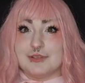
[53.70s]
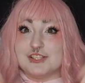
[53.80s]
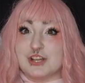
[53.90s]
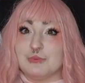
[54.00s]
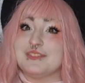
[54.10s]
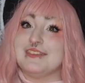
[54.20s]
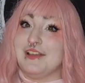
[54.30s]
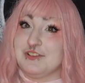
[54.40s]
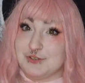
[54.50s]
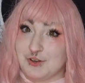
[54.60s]
gonna start with the
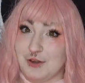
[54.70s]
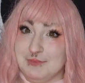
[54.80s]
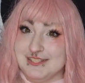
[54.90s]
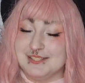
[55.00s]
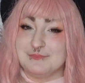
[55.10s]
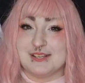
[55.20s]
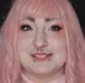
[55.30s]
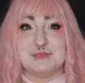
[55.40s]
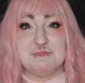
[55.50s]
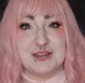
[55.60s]
undergarments,
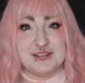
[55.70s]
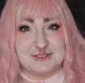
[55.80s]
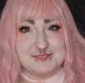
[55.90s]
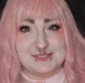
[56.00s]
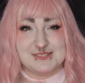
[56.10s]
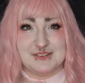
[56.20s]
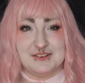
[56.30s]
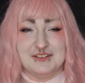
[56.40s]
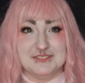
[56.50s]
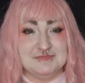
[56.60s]
because petticoats are